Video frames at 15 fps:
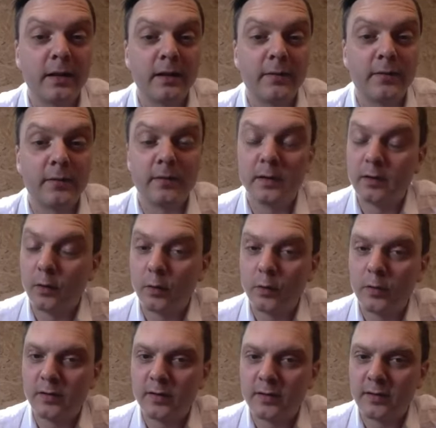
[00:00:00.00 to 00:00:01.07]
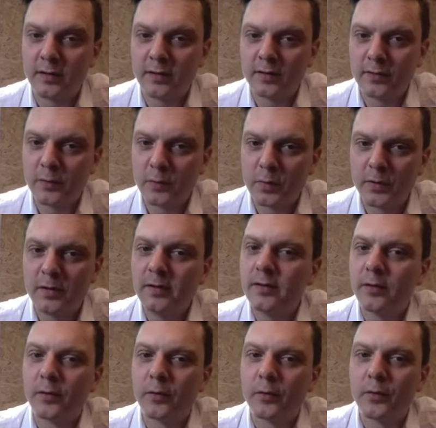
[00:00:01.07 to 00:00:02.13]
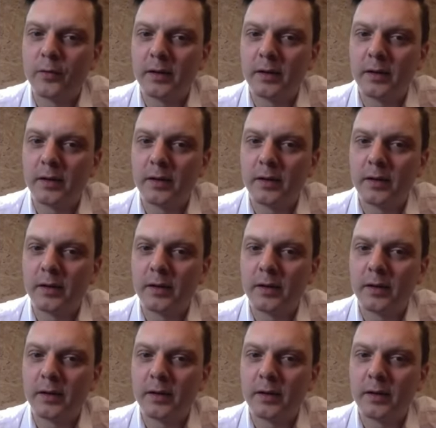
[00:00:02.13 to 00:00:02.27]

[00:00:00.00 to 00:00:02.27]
If no questions are stupid, so